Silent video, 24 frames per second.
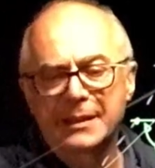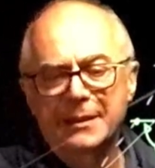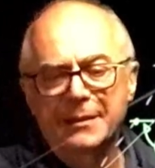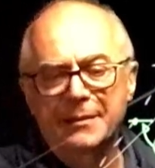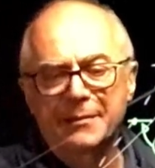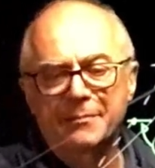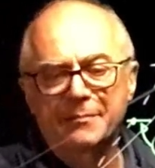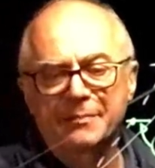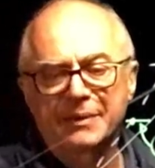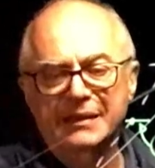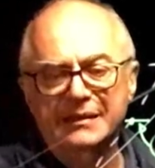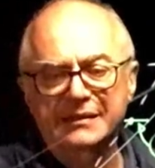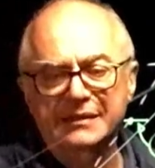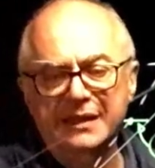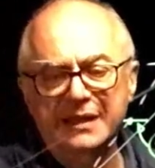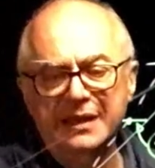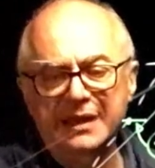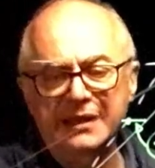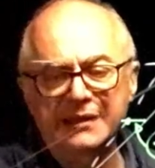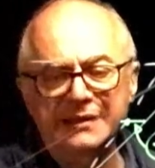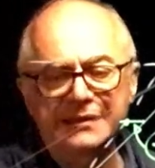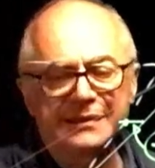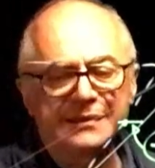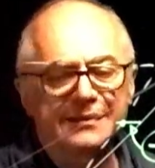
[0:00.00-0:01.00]
But
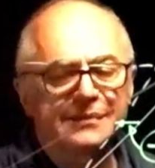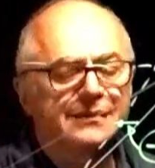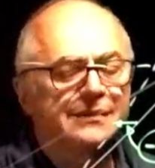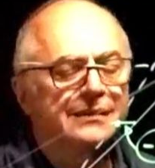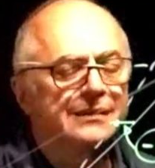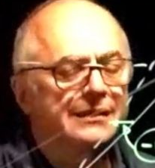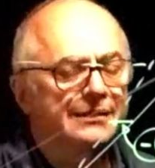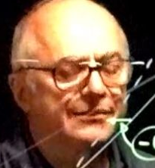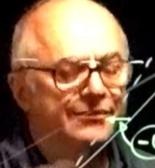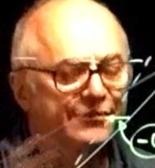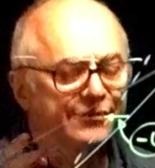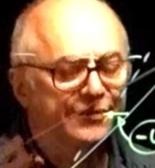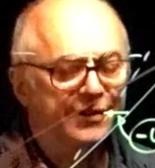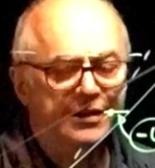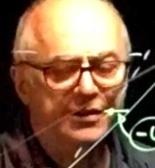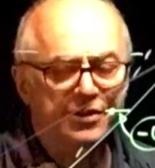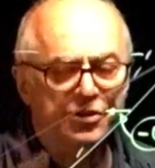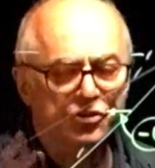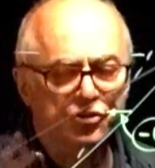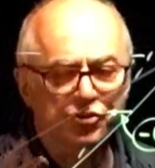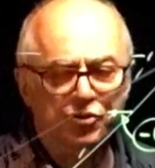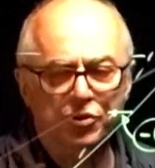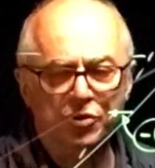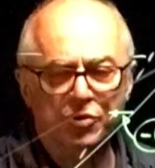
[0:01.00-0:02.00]
then, very
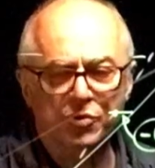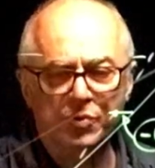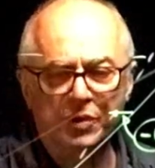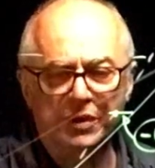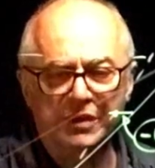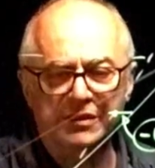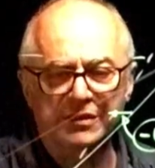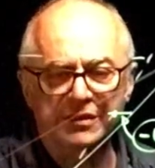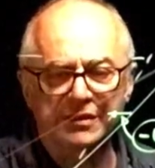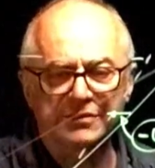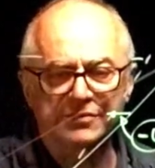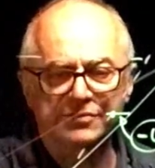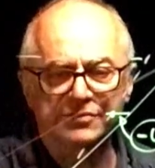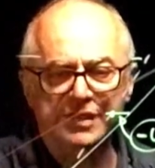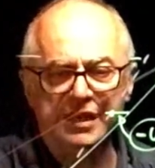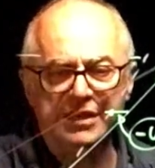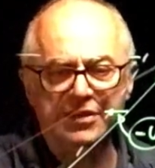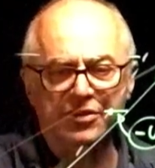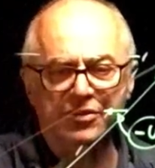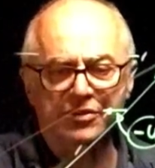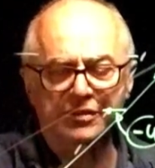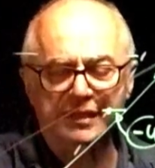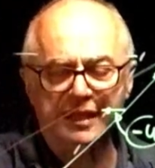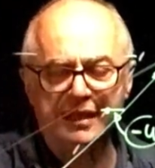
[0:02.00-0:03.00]
soon, we'll
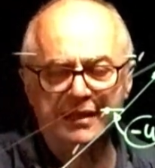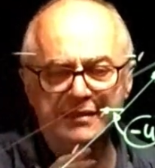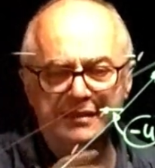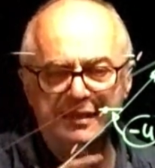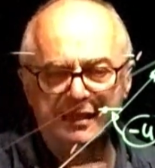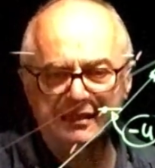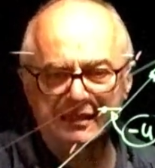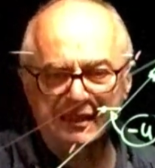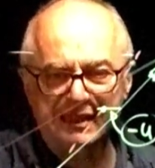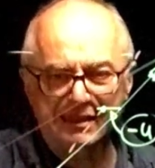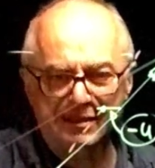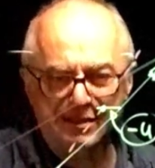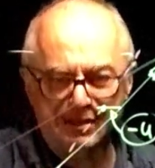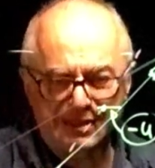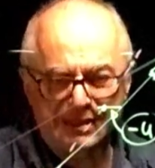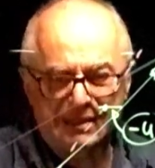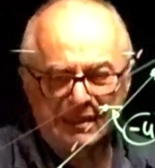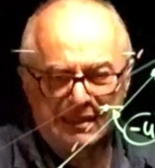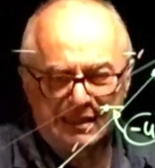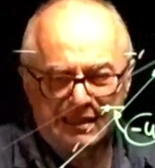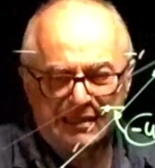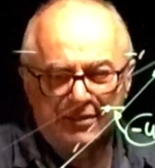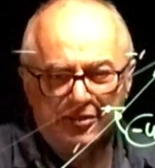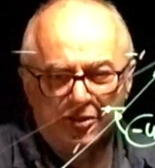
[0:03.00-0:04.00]
recognize that
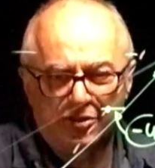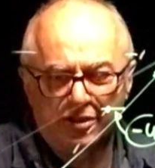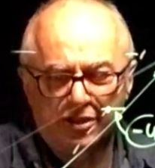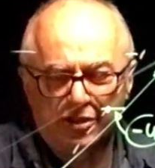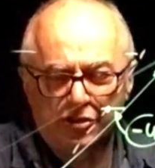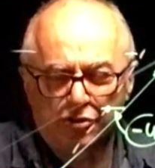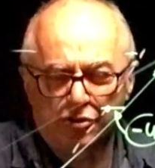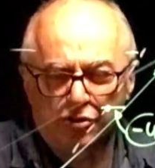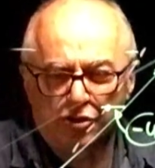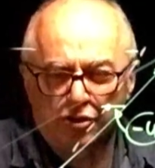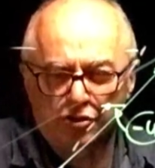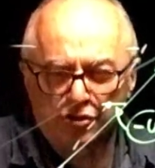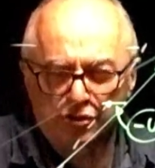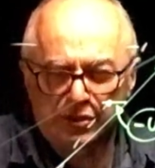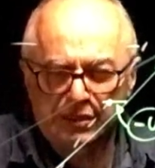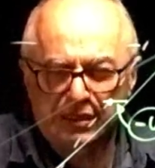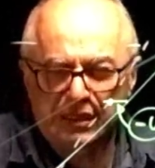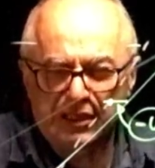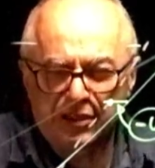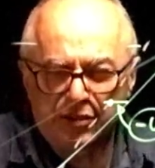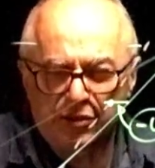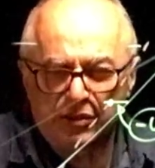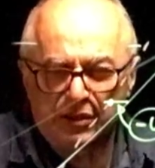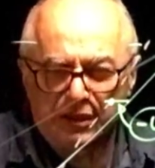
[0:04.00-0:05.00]
in order to
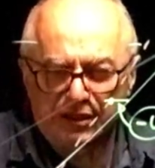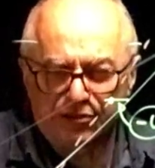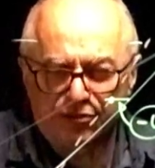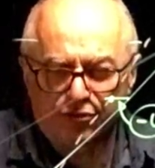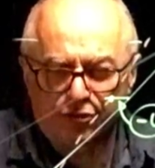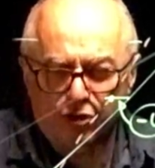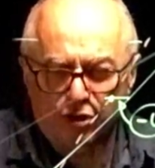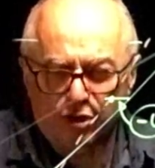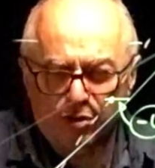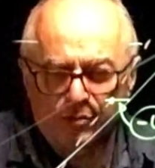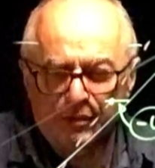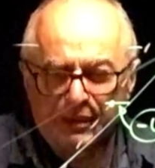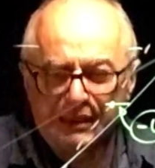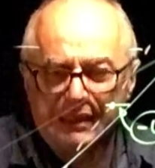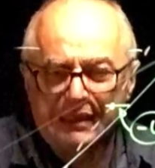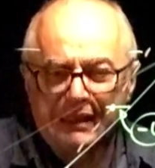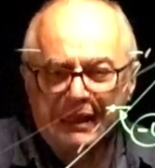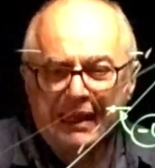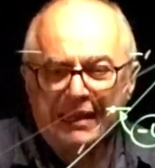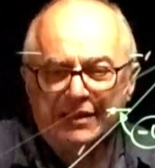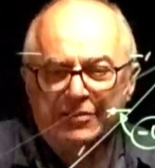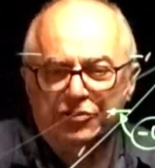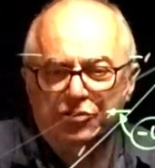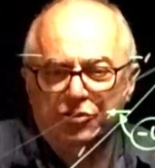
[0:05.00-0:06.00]
continue deforming, it
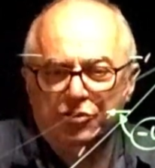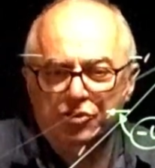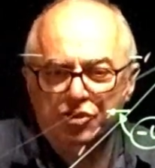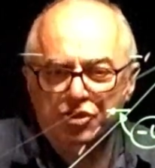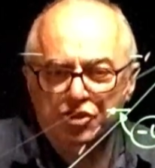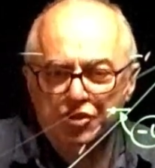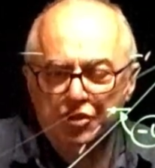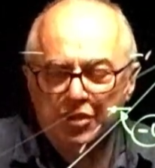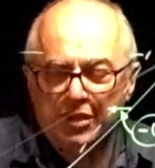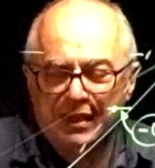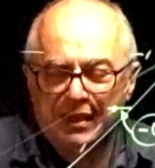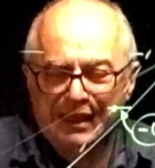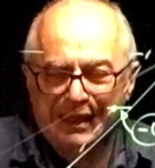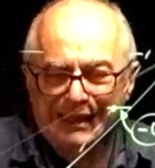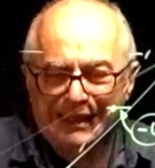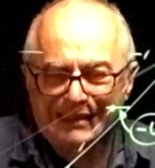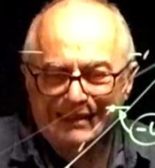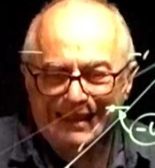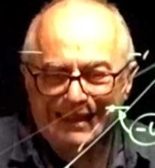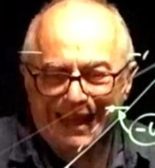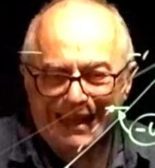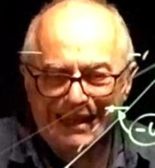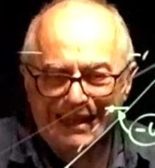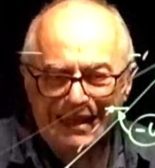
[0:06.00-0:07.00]
has to
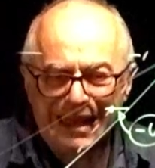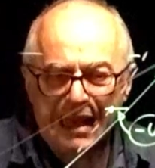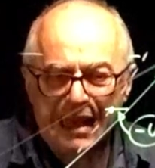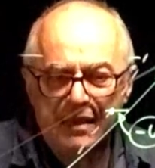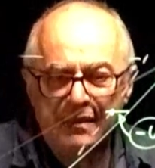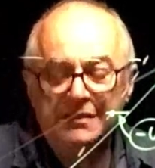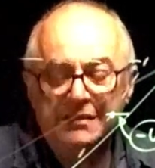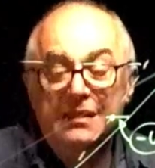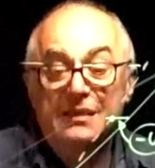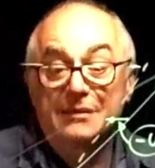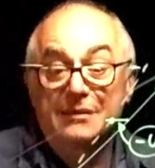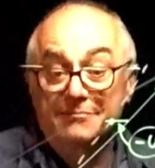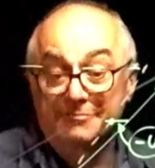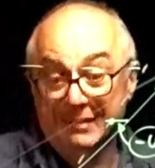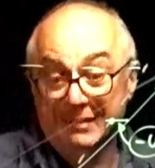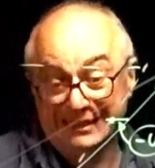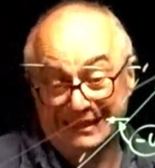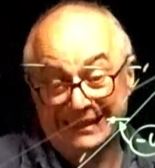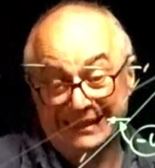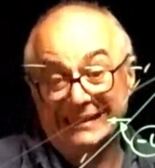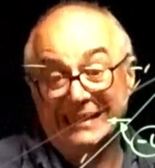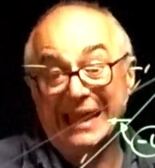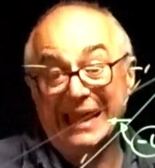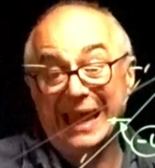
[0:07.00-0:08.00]
dilate, but
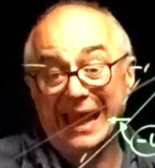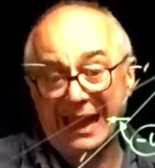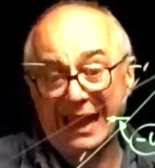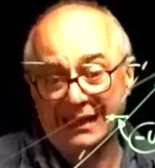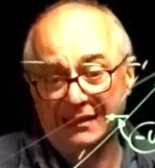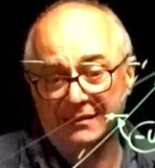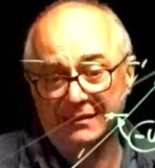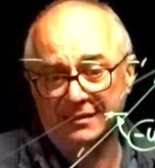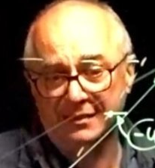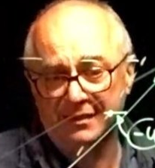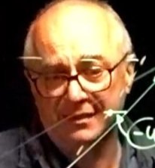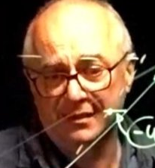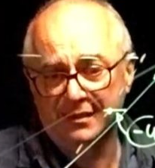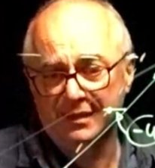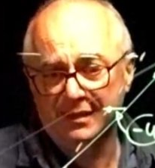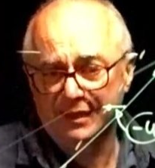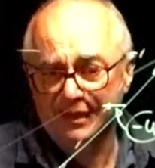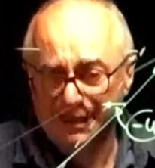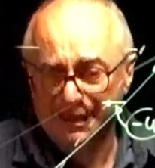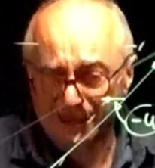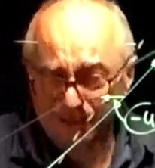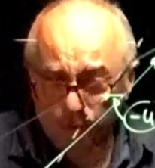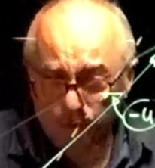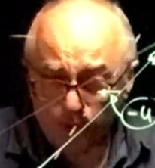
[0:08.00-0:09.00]
it can't.
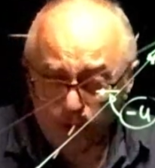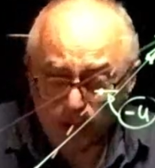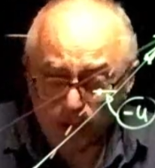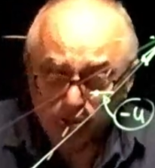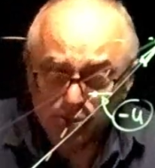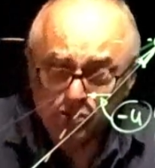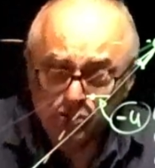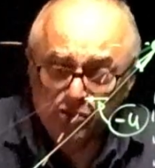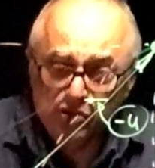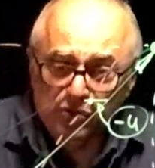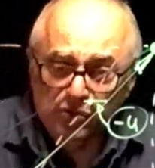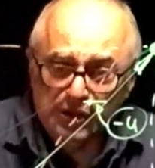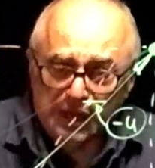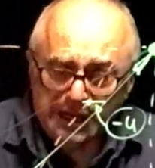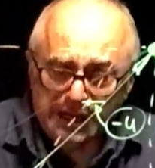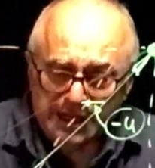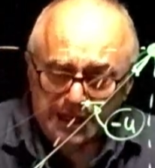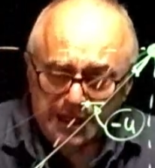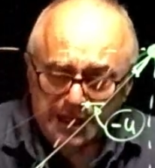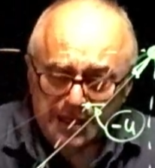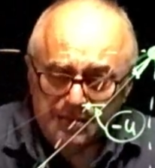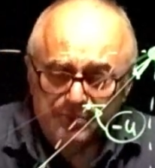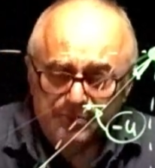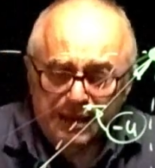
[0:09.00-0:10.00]
It wants to
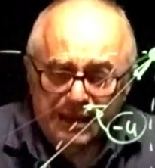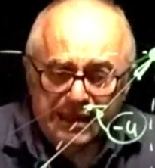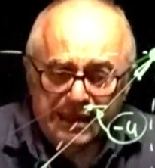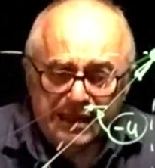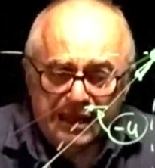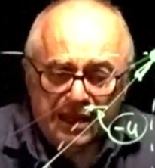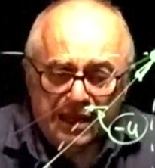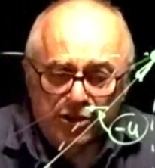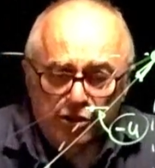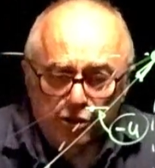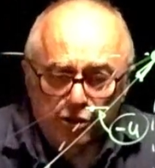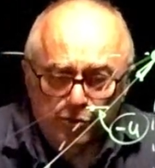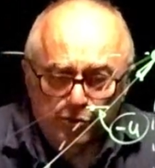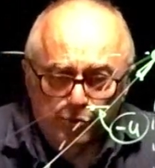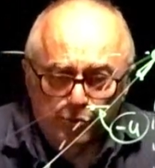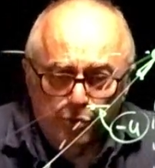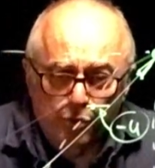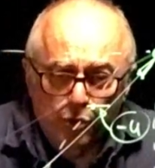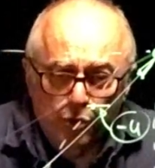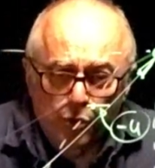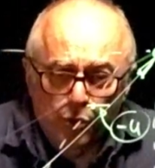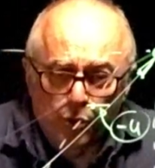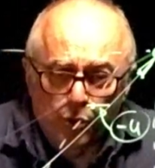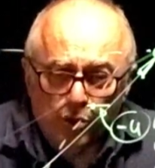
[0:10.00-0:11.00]
dilate, but it cannot
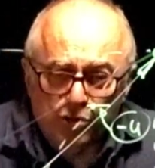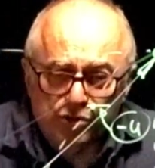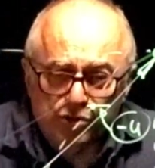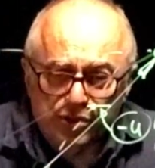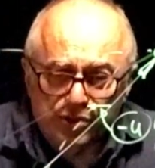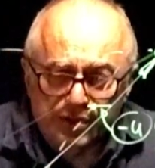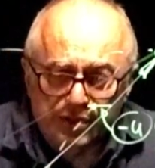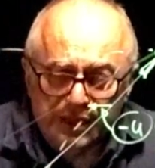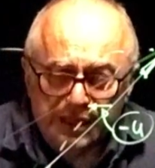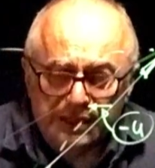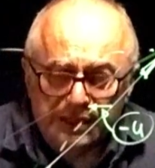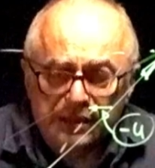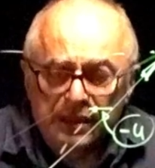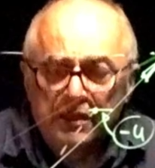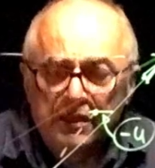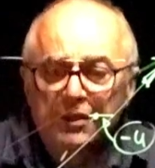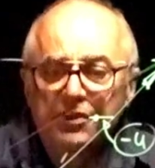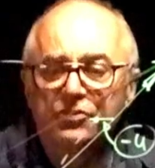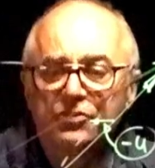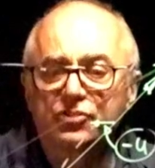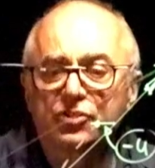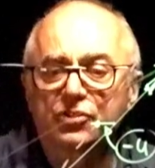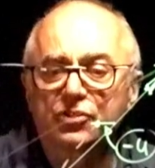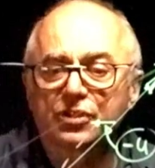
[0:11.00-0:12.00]
pull water in,
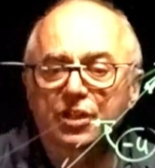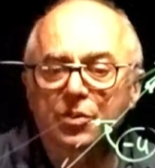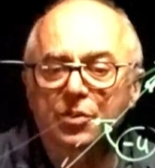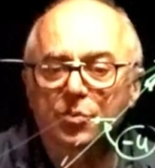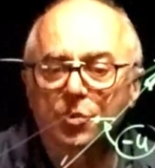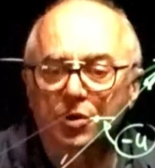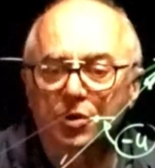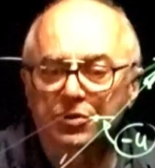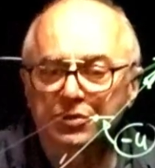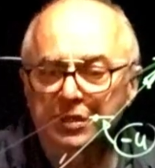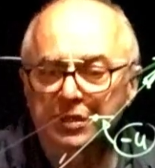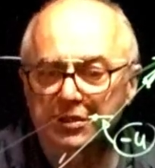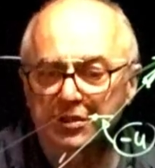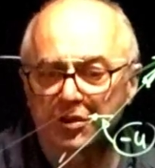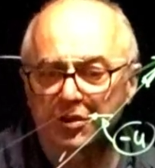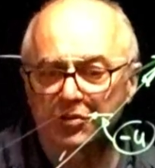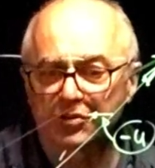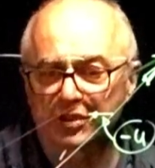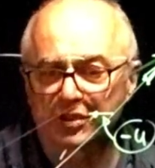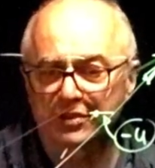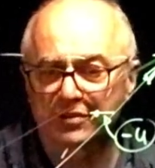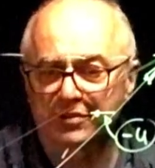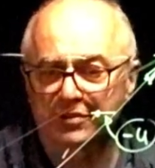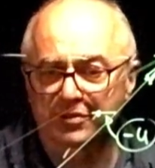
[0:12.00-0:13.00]
so the water goes
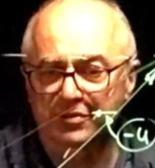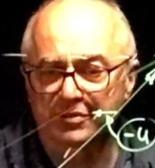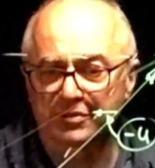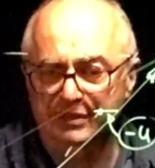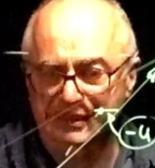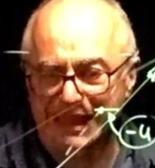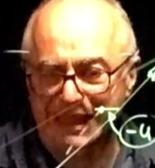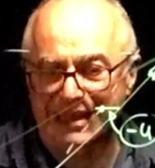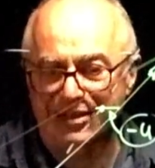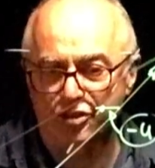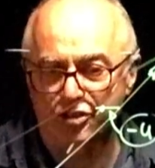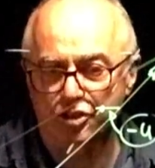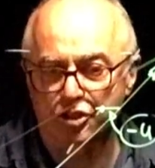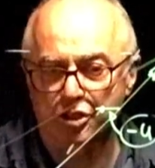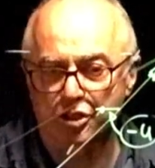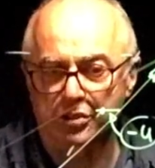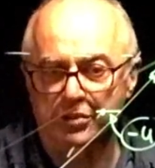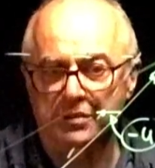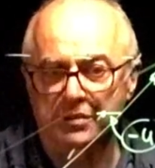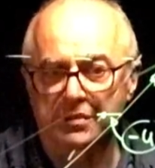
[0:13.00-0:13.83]
into tension.